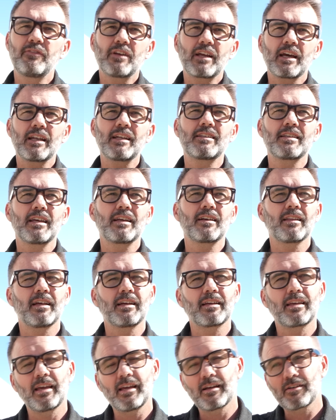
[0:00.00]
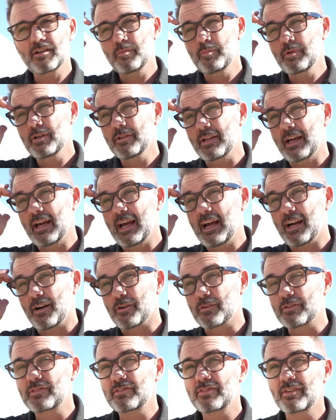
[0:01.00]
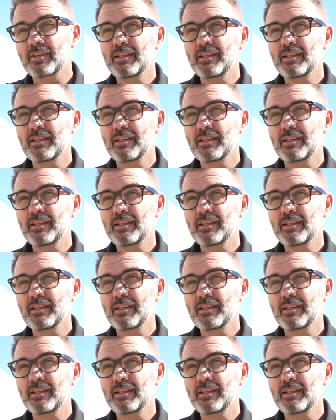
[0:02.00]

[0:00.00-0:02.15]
if you kind of take like, hey, I'm going to build a house,